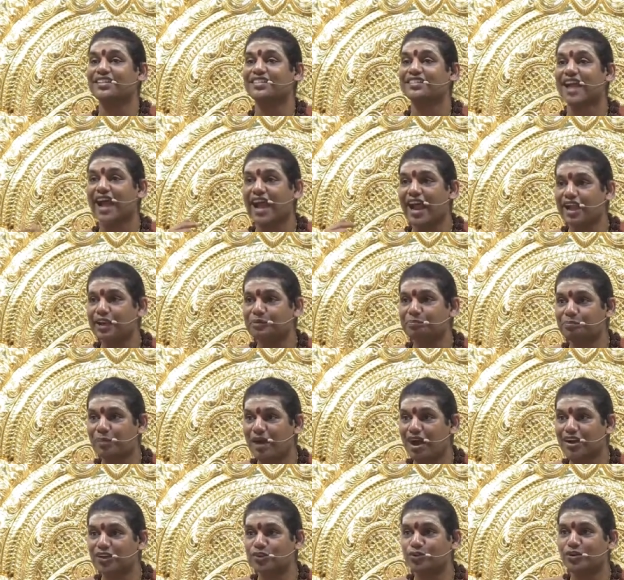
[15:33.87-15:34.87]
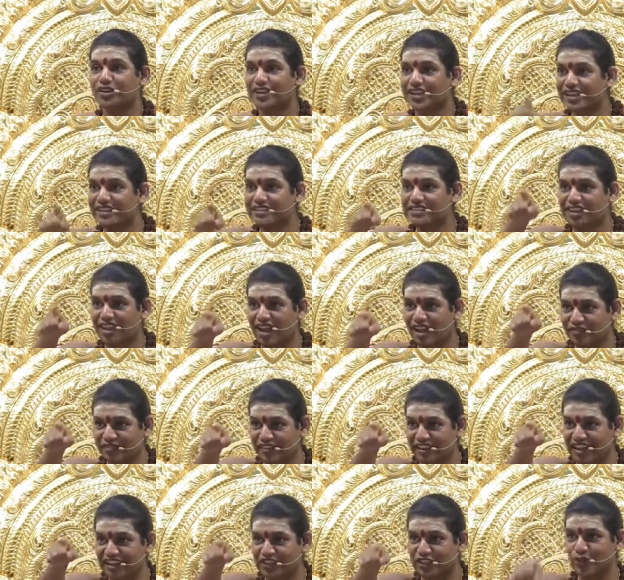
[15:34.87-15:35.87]
That part only is
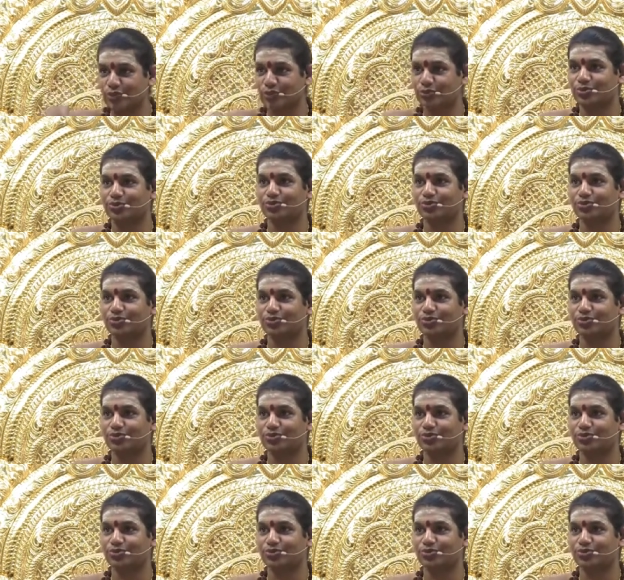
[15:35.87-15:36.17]
laughing at you.